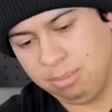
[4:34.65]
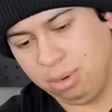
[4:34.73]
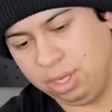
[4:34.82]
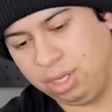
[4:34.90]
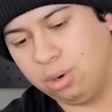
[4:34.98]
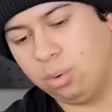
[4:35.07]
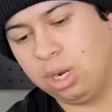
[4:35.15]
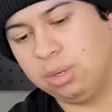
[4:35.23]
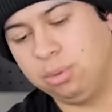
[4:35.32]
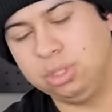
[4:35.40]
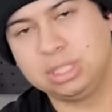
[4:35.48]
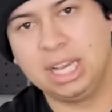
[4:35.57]
but you don't want
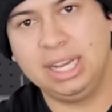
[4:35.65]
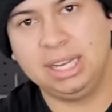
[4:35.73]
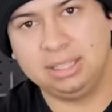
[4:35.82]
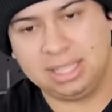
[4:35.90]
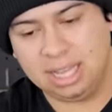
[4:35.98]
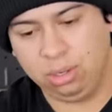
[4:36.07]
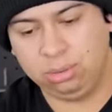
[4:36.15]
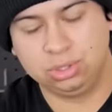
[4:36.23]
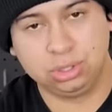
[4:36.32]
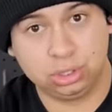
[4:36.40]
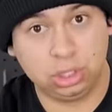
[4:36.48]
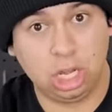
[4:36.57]
it when you tighten it. That will
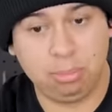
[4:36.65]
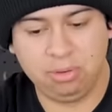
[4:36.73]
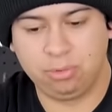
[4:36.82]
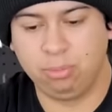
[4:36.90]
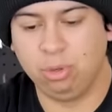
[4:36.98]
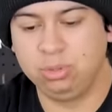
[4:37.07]
stop it from